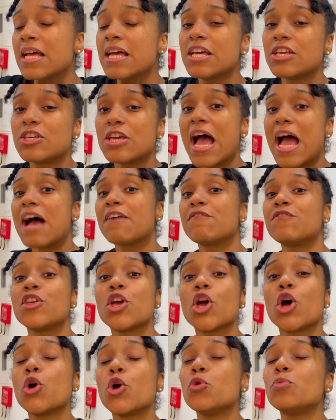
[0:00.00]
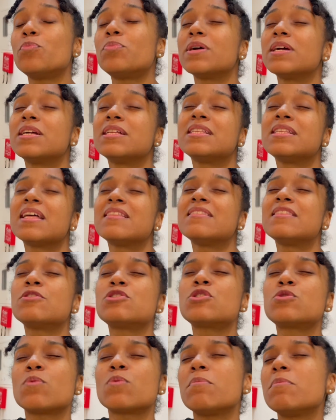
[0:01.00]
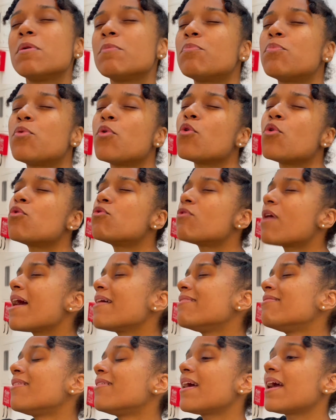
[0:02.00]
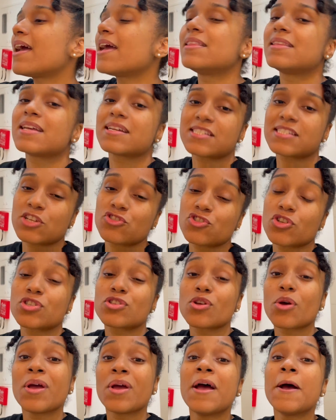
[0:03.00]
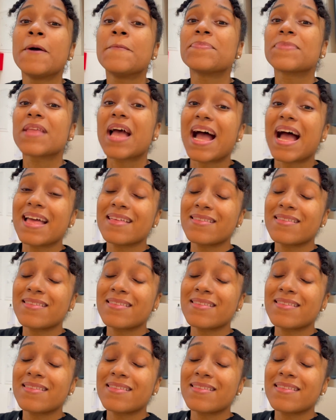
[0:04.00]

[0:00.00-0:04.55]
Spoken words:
you have the open and the swimming pool right there and etc. So I